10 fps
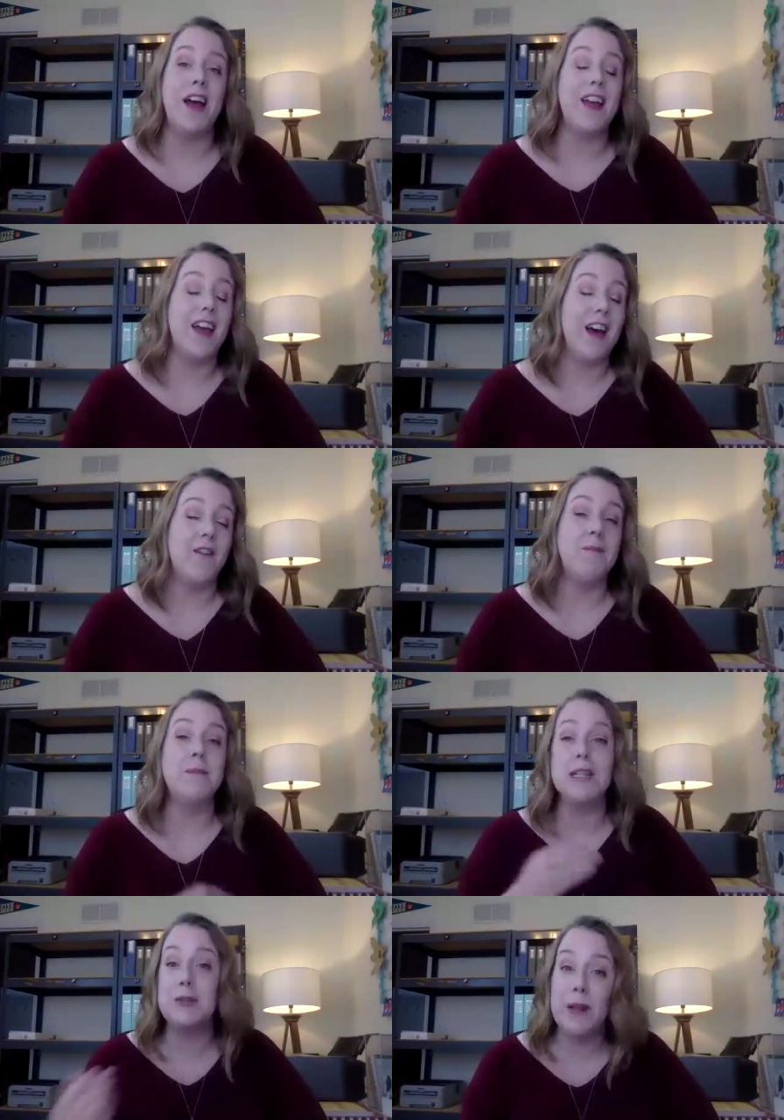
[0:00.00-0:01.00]
I have a
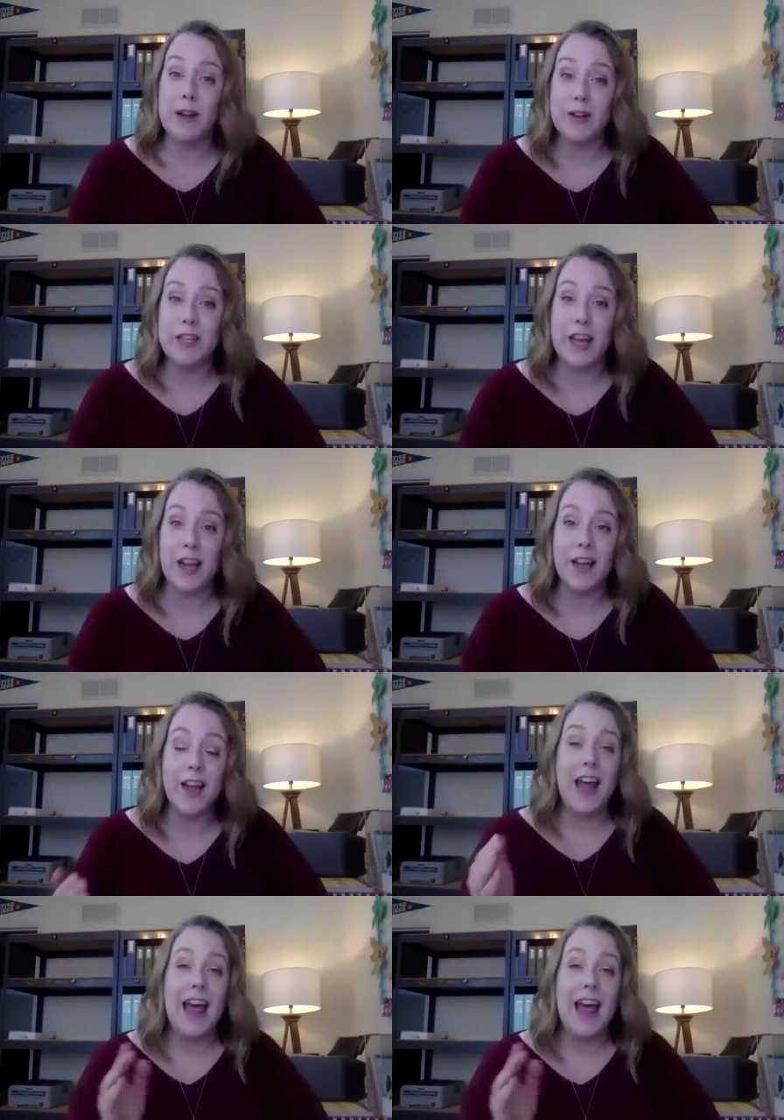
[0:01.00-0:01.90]
much better day,